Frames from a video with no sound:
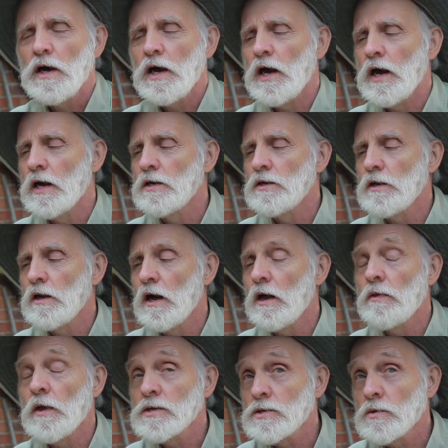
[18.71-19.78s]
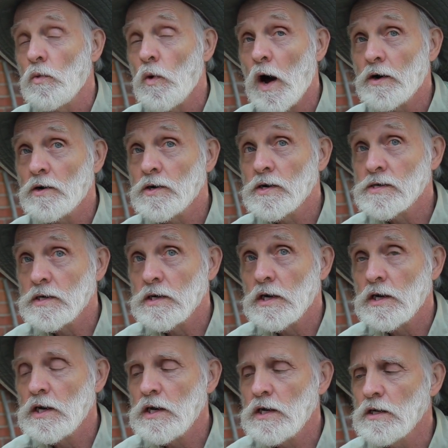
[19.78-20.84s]
and thus the water doesn't
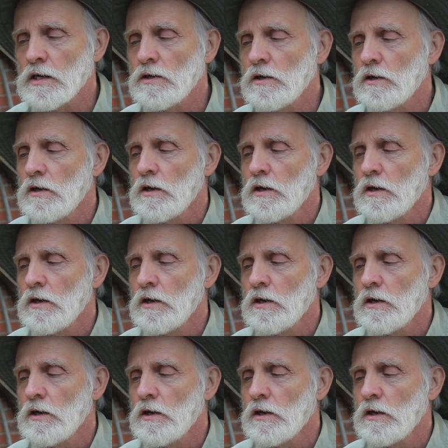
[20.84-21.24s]
get heated.